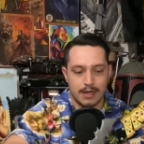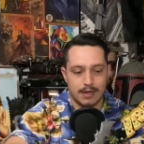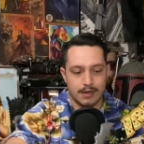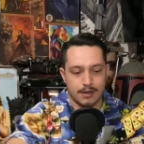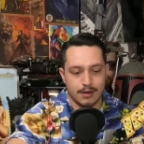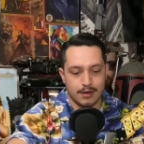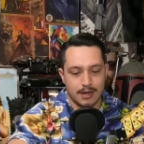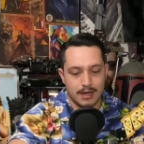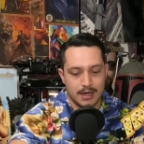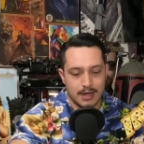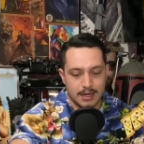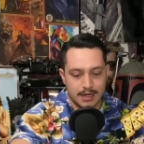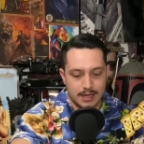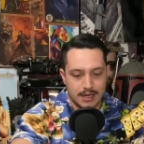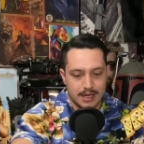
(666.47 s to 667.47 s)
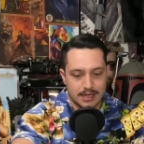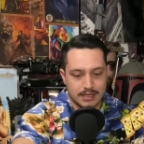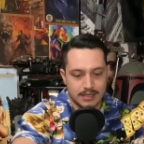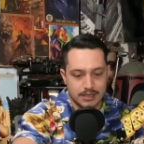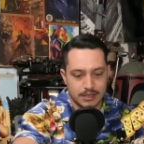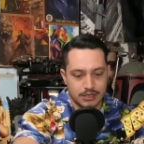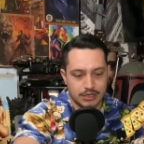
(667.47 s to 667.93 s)
here
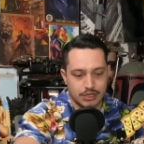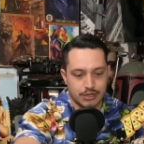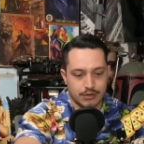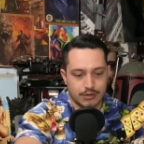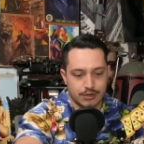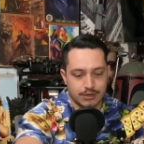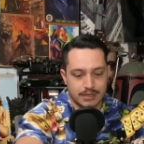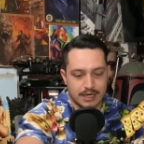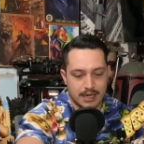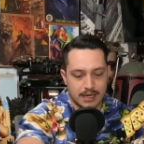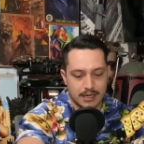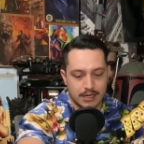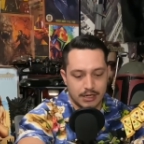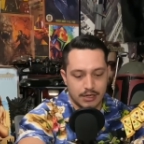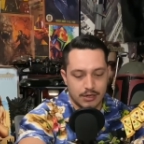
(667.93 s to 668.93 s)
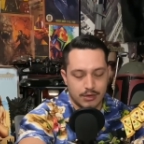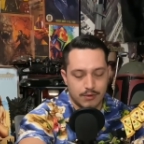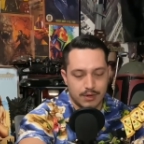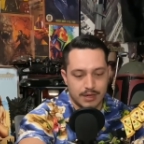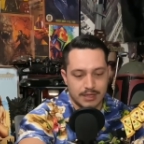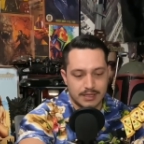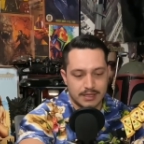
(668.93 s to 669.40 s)
next to the Joker's hand. And you know
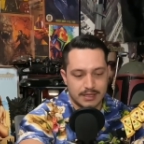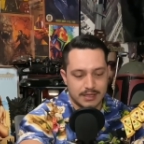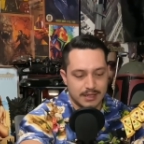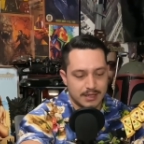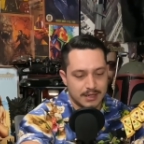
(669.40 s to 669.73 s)
what?